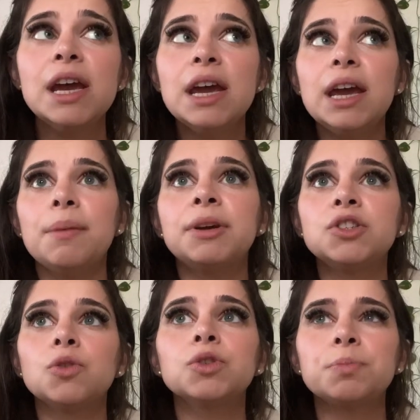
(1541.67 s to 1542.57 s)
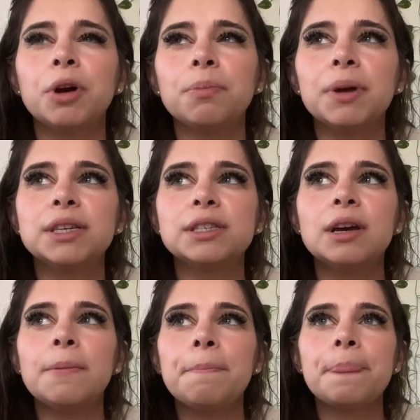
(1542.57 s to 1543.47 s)
and my soul's purpose
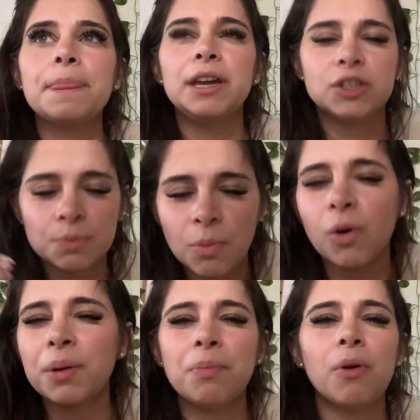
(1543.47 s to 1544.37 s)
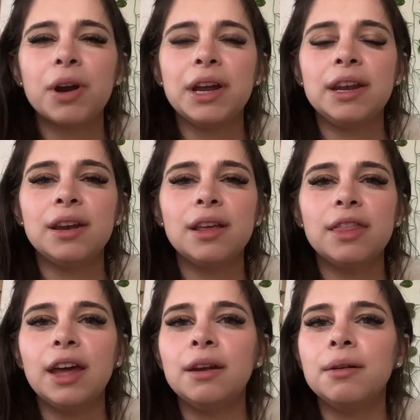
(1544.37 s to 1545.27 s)
is more important
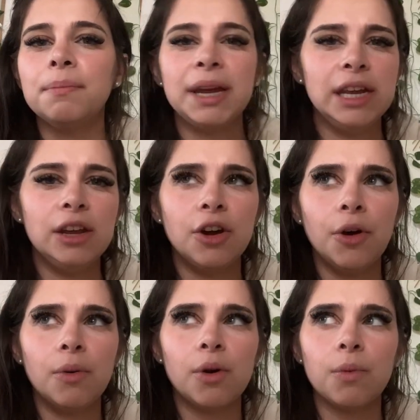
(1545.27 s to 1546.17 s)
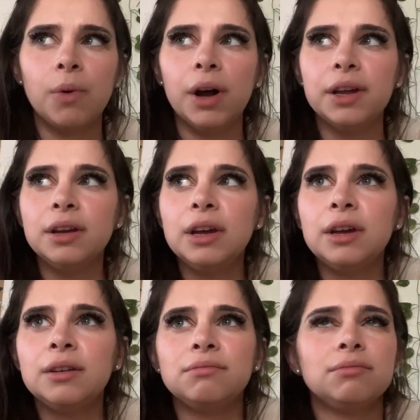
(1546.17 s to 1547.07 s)
than my ego or what
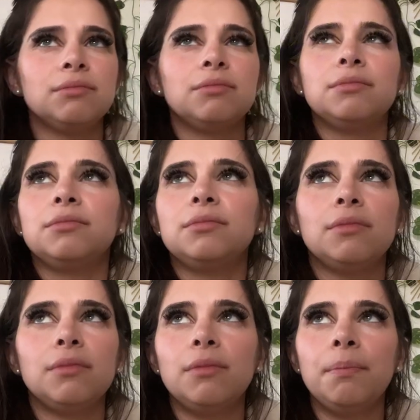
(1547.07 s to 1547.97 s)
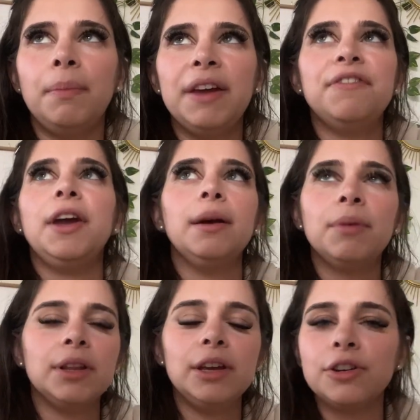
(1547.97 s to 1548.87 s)
my
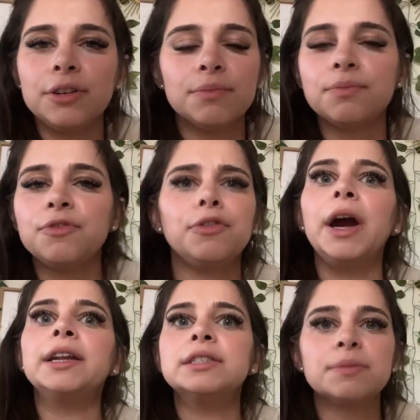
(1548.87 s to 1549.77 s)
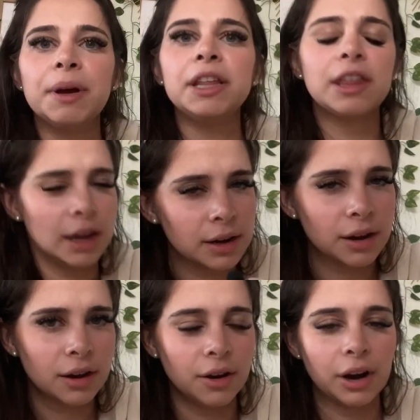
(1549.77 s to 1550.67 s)
family or friends might
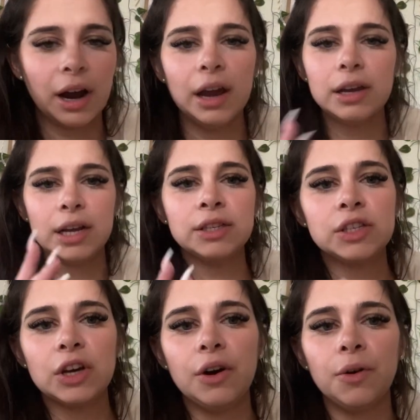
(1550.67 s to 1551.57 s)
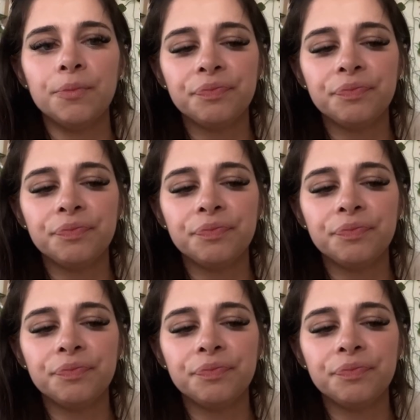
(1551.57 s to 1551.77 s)
think. All right. And so